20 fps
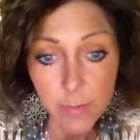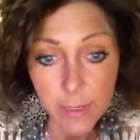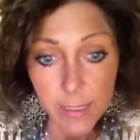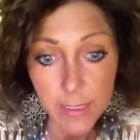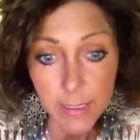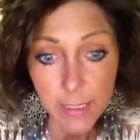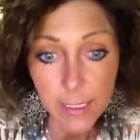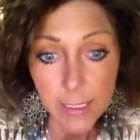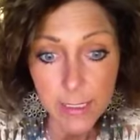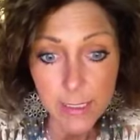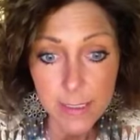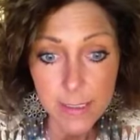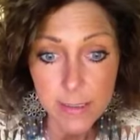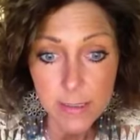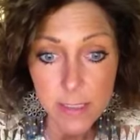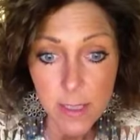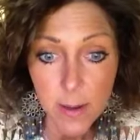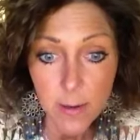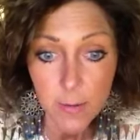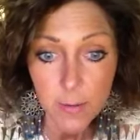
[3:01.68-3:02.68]
mean
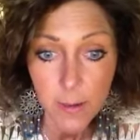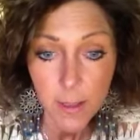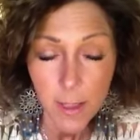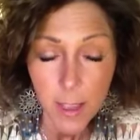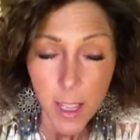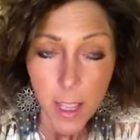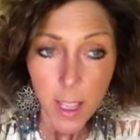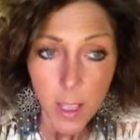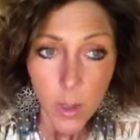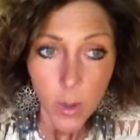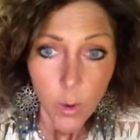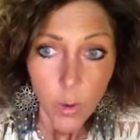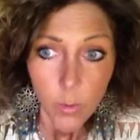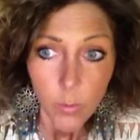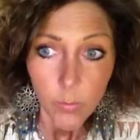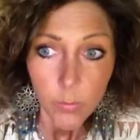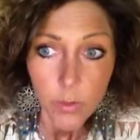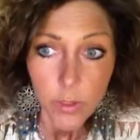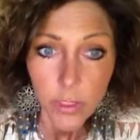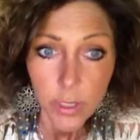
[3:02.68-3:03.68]
is,
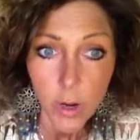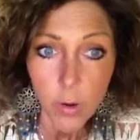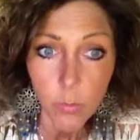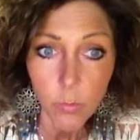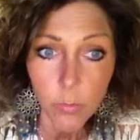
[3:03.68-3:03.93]
you know,